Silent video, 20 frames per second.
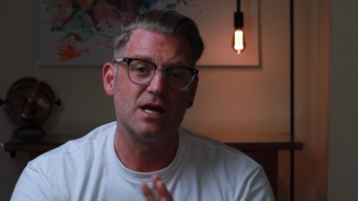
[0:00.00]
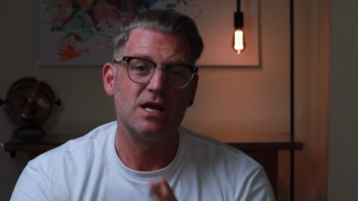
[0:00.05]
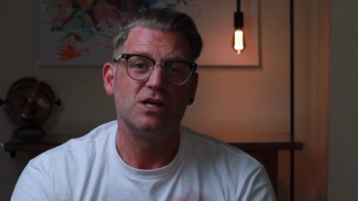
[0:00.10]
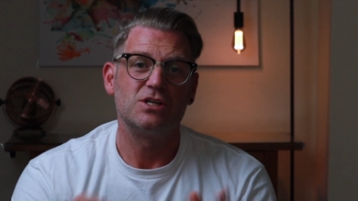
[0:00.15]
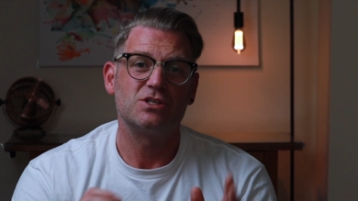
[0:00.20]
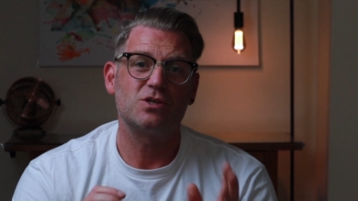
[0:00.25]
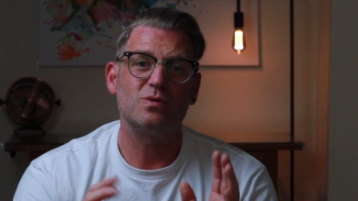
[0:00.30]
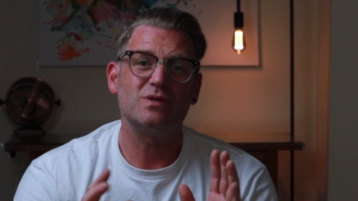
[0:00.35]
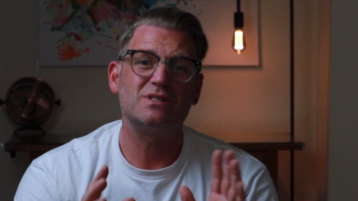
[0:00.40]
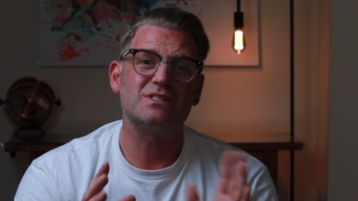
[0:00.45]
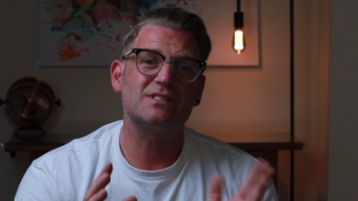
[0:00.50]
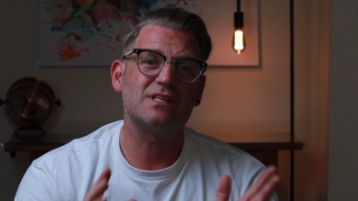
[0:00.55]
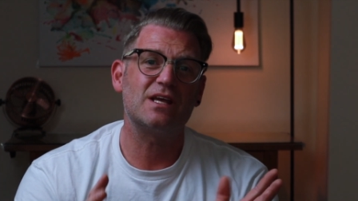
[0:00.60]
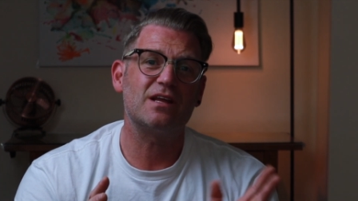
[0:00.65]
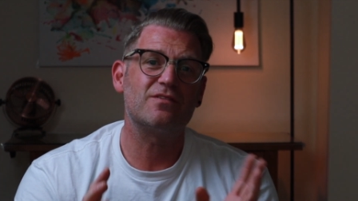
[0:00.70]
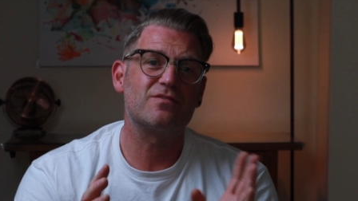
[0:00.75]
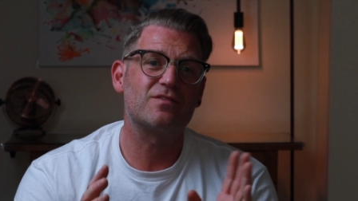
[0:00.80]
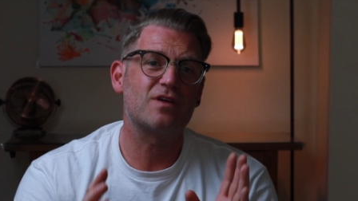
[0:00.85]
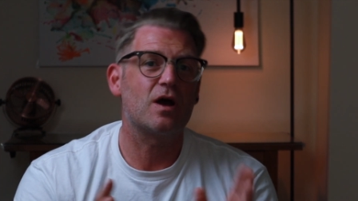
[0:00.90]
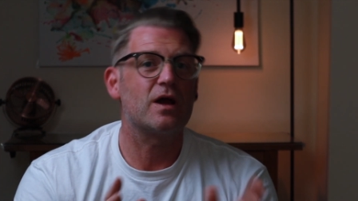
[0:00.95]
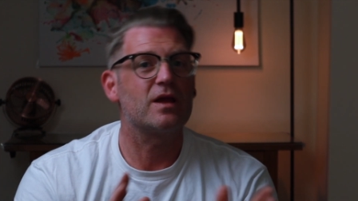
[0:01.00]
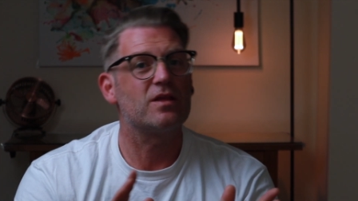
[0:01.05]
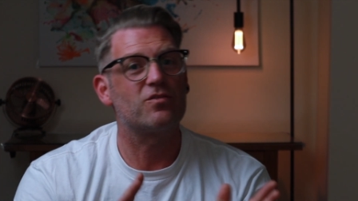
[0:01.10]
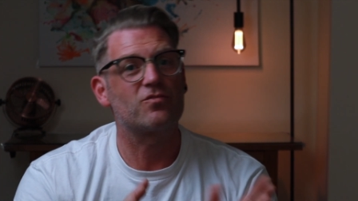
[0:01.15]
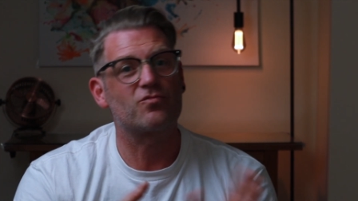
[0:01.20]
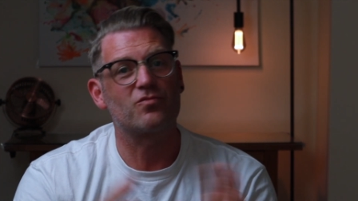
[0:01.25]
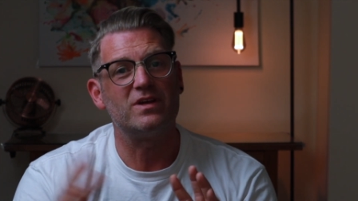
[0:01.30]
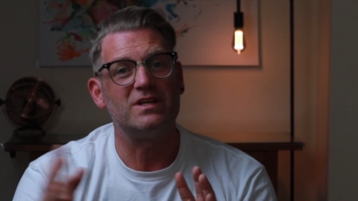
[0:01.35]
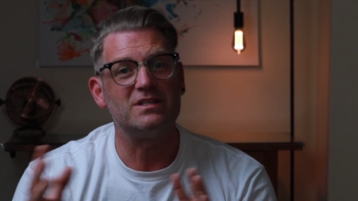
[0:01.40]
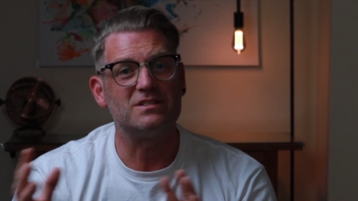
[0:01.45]
So instead of going
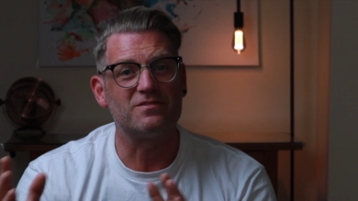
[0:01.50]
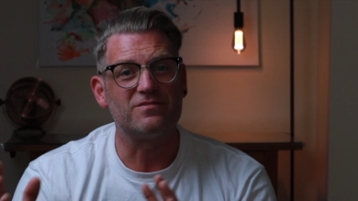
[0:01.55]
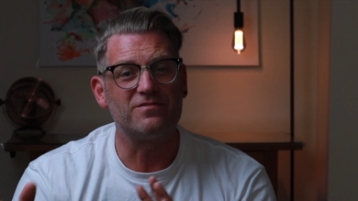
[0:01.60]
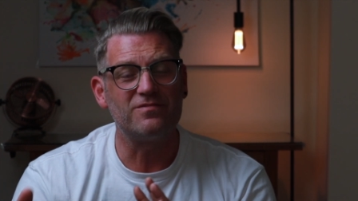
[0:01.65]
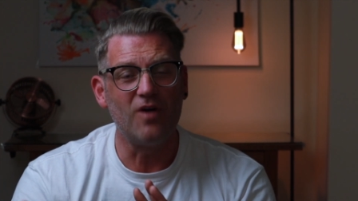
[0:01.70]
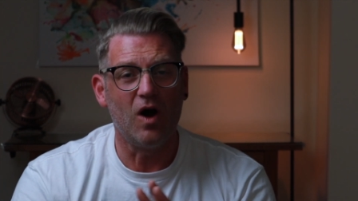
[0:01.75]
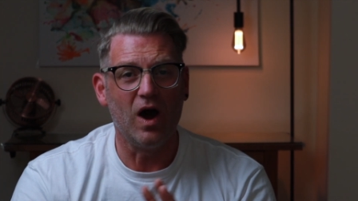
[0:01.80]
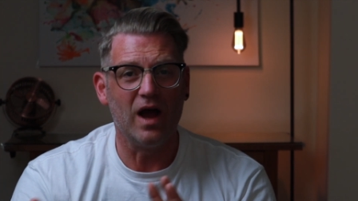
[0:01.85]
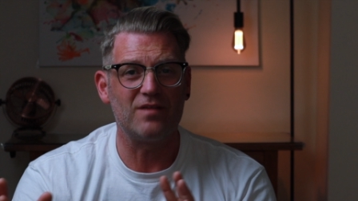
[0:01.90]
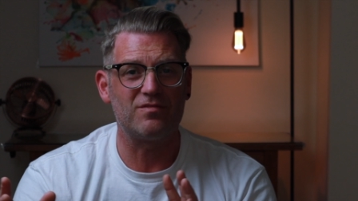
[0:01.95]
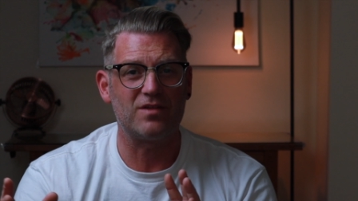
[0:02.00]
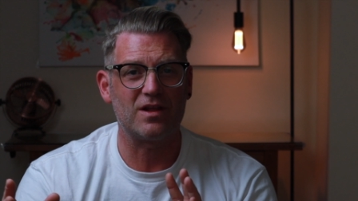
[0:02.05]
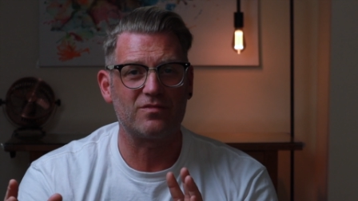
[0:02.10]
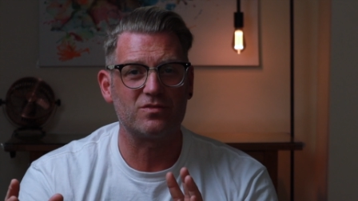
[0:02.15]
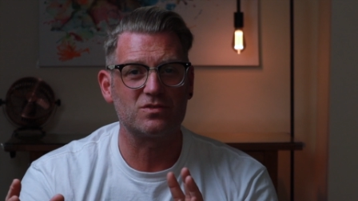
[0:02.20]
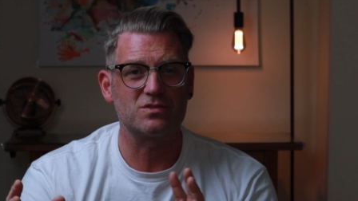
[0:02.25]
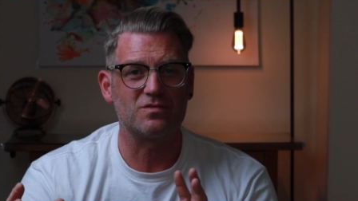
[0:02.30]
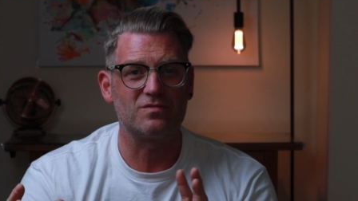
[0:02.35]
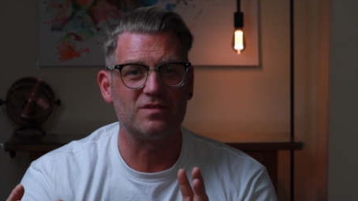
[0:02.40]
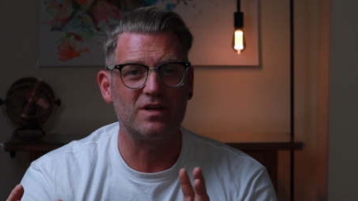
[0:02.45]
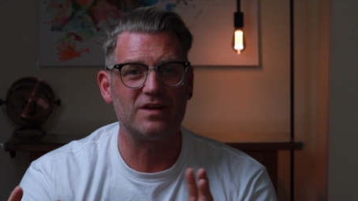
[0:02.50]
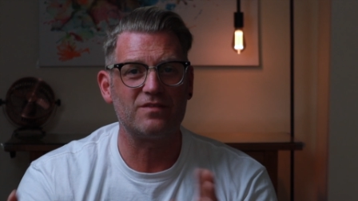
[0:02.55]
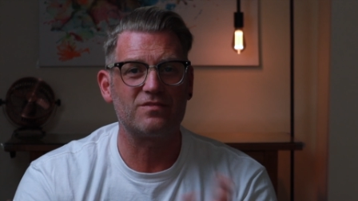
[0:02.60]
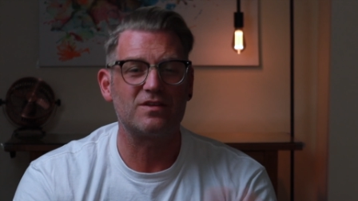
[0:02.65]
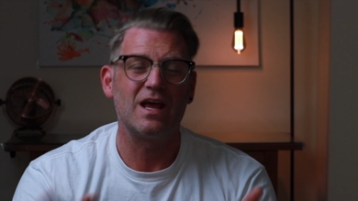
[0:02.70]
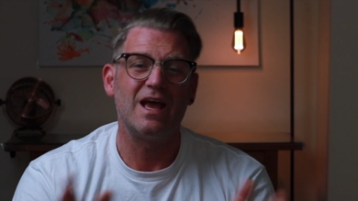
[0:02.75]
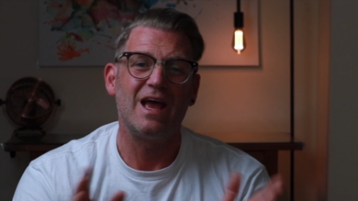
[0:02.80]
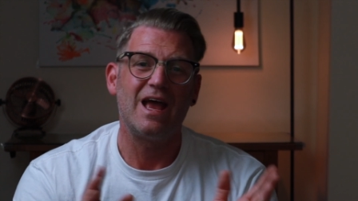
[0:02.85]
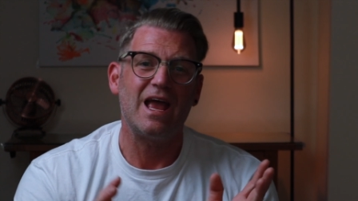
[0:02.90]
3 to 5 levels of lift,